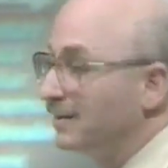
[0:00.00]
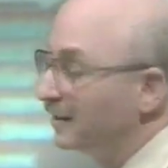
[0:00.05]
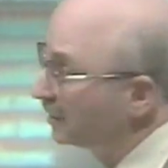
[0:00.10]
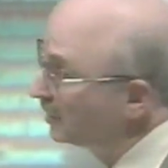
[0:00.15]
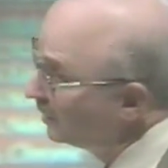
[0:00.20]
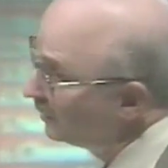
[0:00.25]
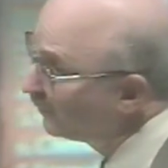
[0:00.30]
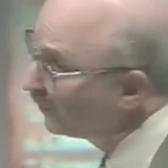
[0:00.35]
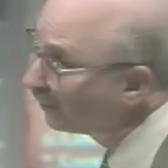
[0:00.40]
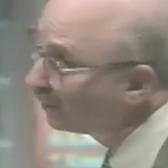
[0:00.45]
The
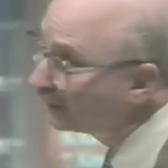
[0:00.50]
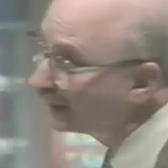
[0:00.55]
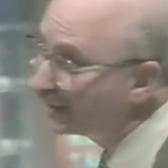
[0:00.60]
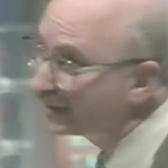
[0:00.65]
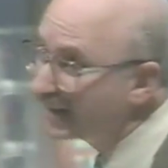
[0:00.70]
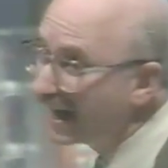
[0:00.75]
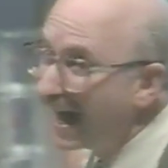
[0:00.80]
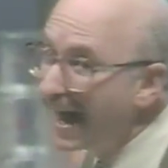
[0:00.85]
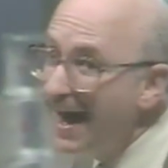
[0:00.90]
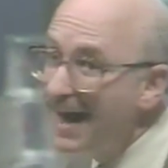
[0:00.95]
chief of
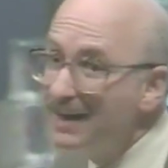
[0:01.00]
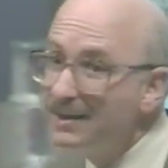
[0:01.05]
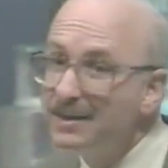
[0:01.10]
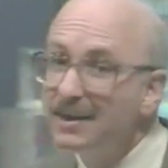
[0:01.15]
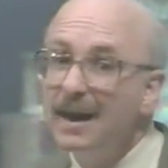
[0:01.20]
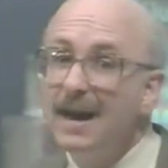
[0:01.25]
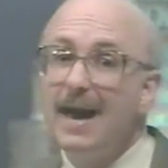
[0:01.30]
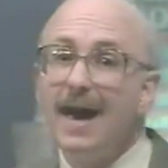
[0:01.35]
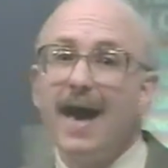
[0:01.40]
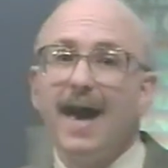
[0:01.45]
police has,
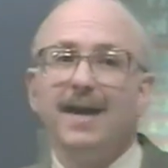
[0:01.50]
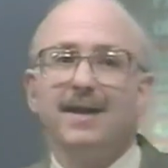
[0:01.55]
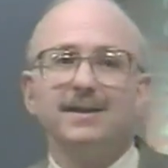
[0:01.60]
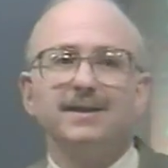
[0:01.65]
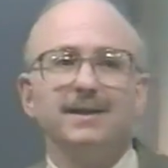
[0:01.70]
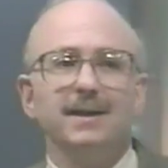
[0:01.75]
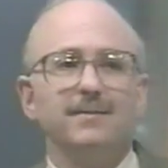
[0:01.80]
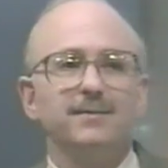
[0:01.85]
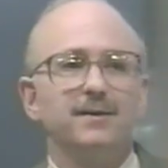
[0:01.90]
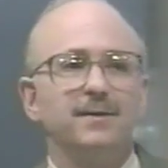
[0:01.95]
and it
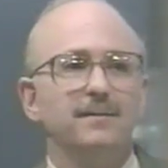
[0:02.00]
seems